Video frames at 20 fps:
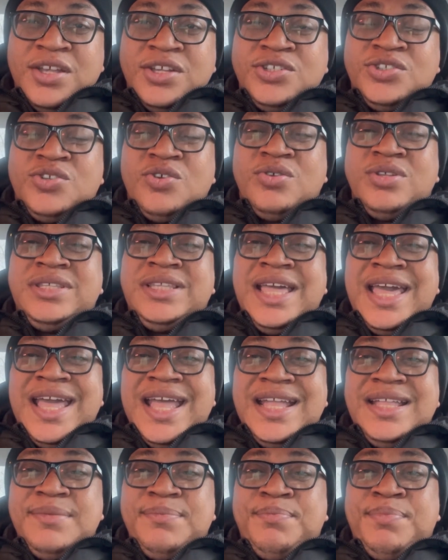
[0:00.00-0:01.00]
So
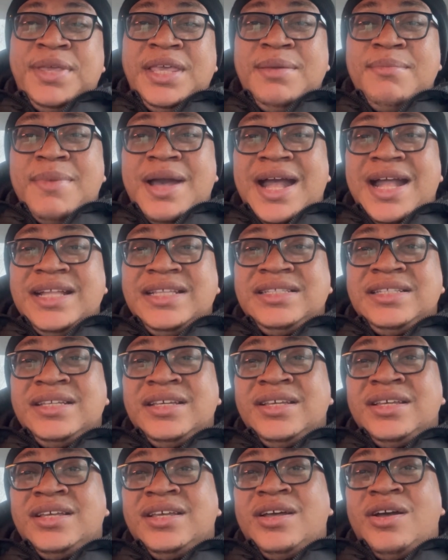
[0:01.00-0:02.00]
then P-Man,
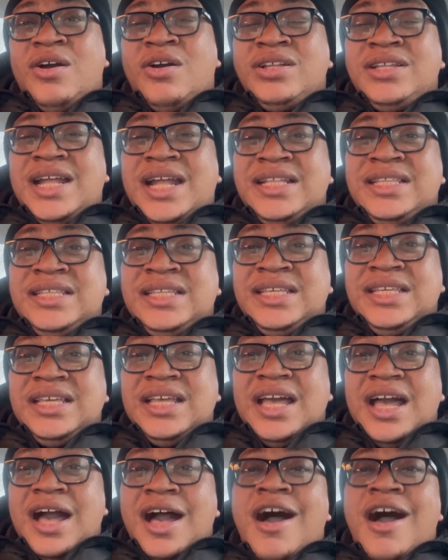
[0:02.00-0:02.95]
under the